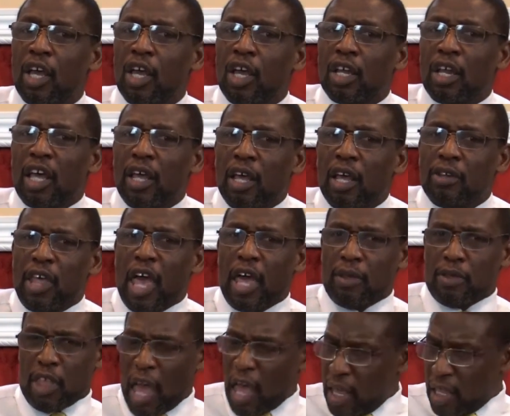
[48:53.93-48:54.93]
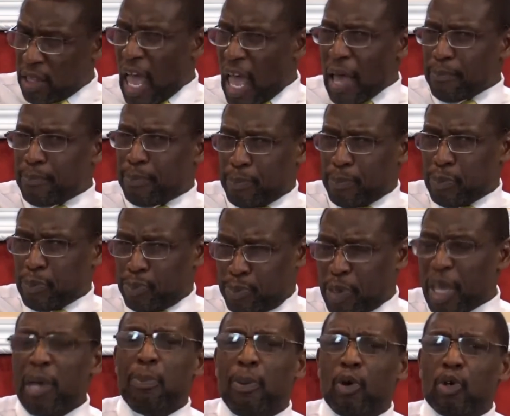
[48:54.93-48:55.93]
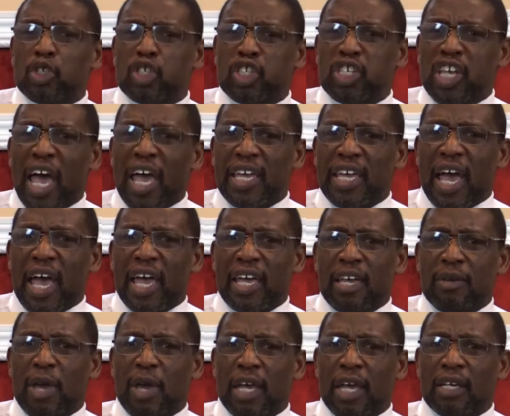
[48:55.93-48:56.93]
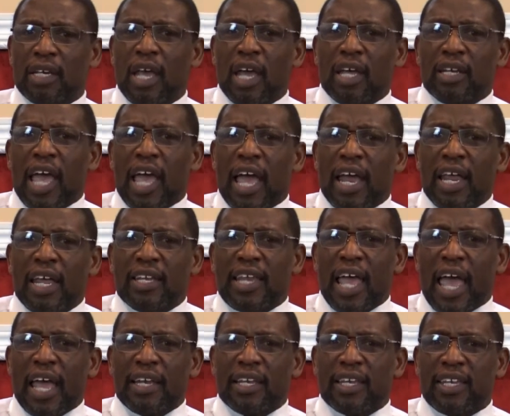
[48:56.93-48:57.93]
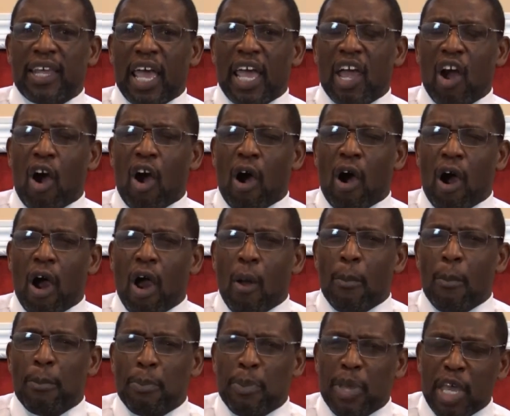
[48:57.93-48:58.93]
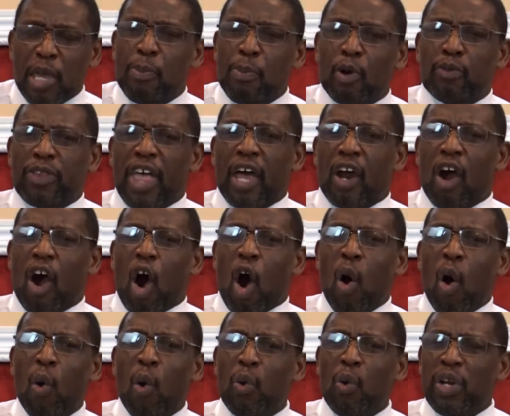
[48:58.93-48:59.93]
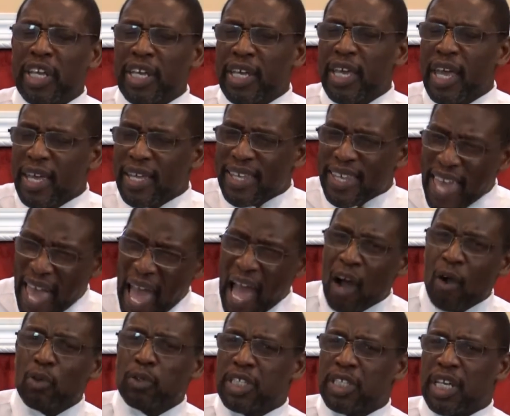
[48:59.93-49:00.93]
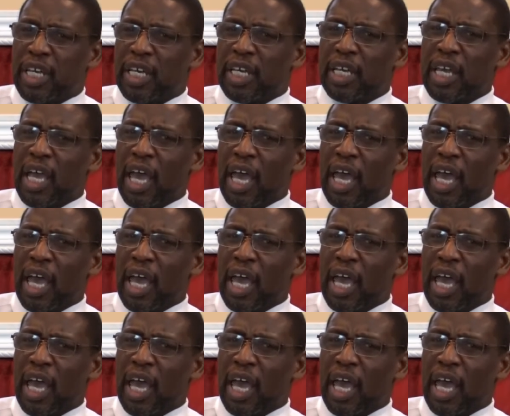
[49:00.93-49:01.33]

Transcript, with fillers: That, that, that, that people say, amen, that, that they are people that are only counting,